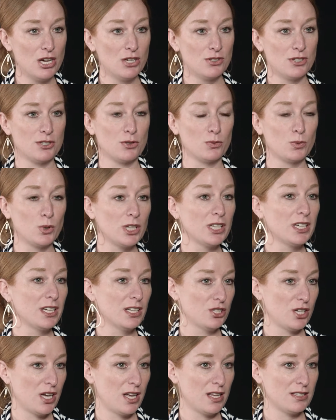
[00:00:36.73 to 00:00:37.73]
So it's a really
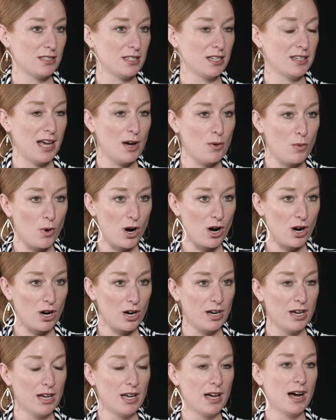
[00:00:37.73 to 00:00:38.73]
good chance to
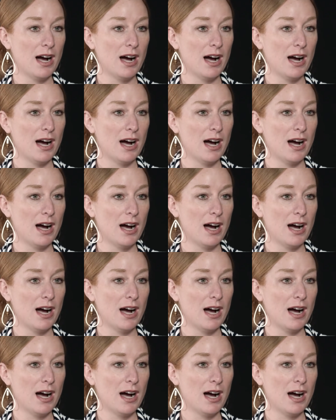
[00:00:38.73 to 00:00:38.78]
network